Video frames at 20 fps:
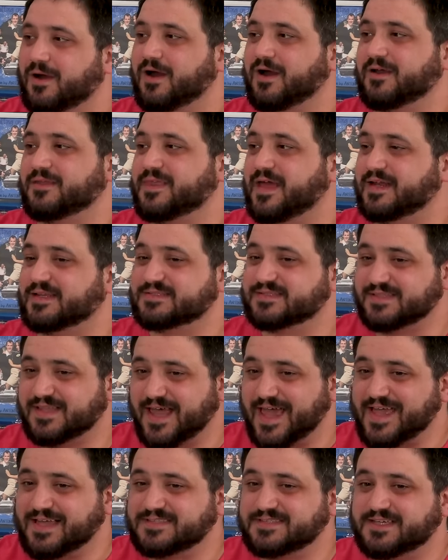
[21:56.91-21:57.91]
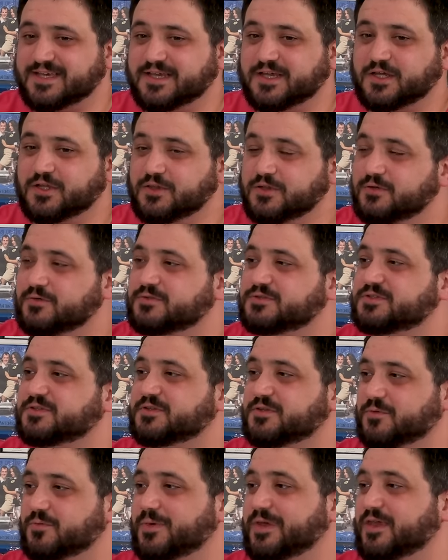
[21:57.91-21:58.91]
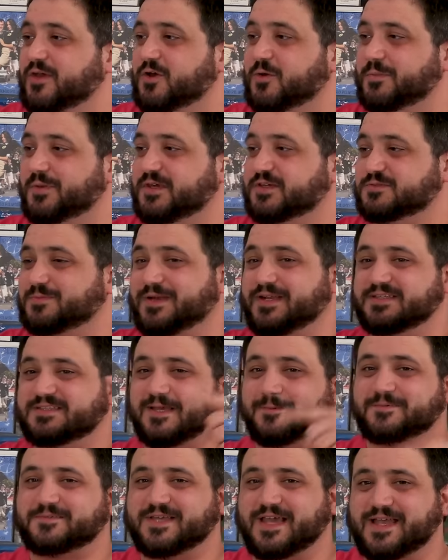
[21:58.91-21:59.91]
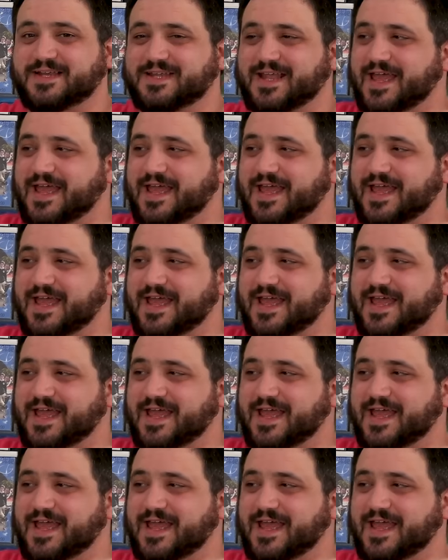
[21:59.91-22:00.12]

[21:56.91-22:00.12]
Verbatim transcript: hard that his legs get glued to the wheel, because when he's upside